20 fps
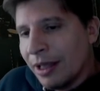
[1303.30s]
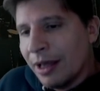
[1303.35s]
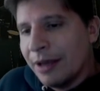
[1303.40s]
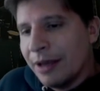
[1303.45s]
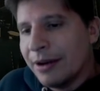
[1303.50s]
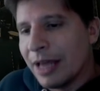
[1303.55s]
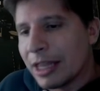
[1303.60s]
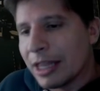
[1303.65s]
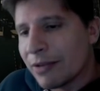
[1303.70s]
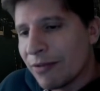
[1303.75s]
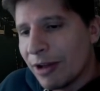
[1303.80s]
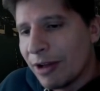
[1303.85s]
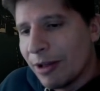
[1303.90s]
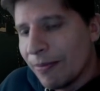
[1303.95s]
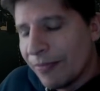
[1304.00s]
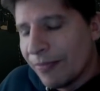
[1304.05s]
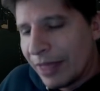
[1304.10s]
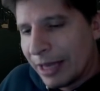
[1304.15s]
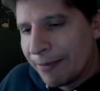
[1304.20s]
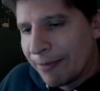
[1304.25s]

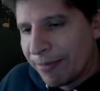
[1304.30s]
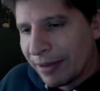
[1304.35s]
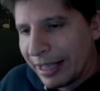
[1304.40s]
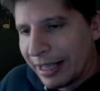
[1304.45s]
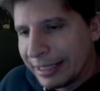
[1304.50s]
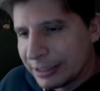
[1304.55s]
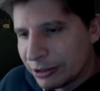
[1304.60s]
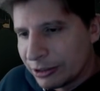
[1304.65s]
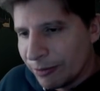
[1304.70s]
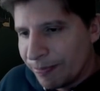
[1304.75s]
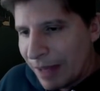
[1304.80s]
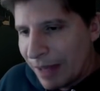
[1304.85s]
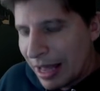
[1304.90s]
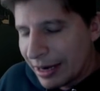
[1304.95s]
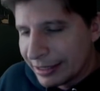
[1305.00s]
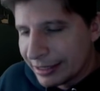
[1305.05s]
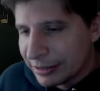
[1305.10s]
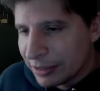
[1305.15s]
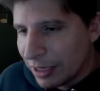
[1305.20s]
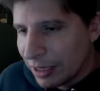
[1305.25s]
NetherRealm then plans to
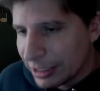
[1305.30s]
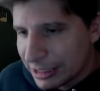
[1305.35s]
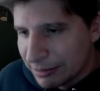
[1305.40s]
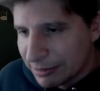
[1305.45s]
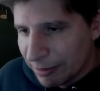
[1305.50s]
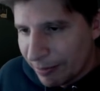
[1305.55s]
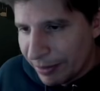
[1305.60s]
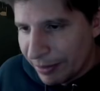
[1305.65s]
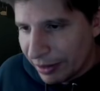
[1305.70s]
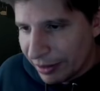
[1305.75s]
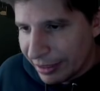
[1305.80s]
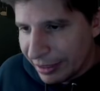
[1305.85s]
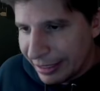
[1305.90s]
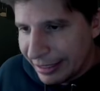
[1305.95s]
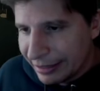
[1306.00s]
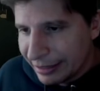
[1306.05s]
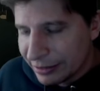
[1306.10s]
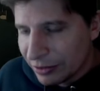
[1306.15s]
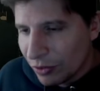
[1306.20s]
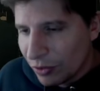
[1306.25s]
balance custom
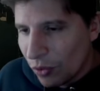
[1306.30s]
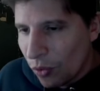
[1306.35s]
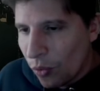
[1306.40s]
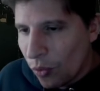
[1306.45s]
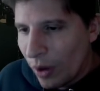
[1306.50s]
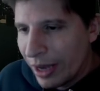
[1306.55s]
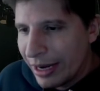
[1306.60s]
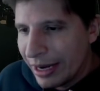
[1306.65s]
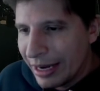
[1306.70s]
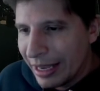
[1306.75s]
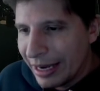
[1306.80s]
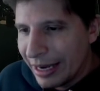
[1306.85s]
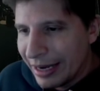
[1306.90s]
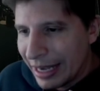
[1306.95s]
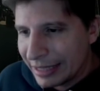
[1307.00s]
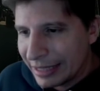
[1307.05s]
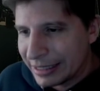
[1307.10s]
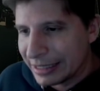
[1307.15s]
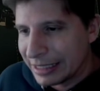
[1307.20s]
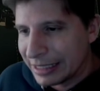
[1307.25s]
abilities when
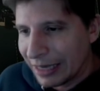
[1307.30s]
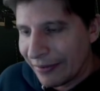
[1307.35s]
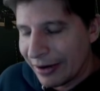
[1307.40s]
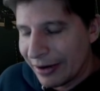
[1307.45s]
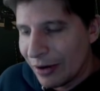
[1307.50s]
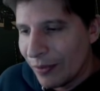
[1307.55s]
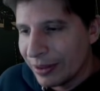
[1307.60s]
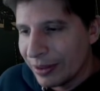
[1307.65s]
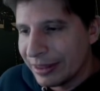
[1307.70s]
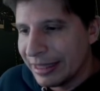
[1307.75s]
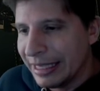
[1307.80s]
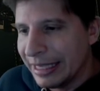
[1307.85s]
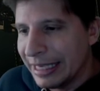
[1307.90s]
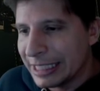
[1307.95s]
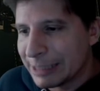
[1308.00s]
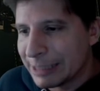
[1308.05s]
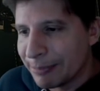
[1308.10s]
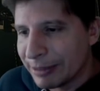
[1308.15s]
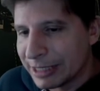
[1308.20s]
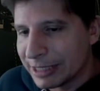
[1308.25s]
necessary with
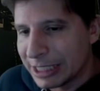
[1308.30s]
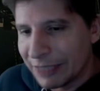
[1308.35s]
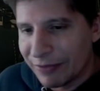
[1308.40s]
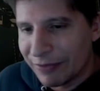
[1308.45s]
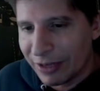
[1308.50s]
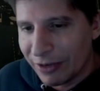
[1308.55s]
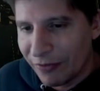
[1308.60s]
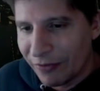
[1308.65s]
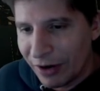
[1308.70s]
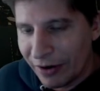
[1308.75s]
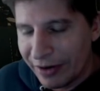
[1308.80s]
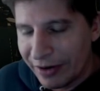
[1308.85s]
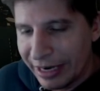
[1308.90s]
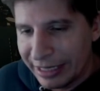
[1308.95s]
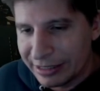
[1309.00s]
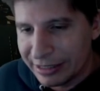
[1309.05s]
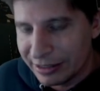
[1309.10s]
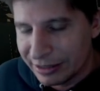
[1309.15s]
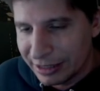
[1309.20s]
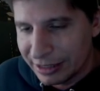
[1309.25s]
these specific
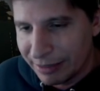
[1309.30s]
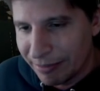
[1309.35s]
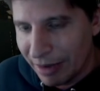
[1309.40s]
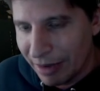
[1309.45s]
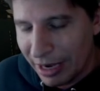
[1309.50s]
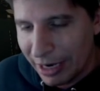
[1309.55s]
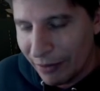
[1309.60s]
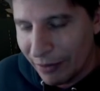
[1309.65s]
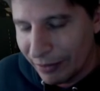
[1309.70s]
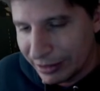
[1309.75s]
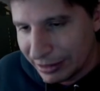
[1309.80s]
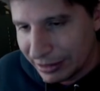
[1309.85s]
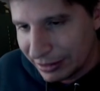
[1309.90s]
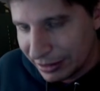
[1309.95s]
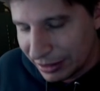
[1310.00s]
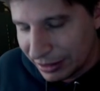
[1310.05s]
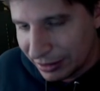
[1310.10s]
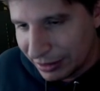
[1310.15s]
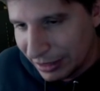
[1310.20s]
variations in mind, which is the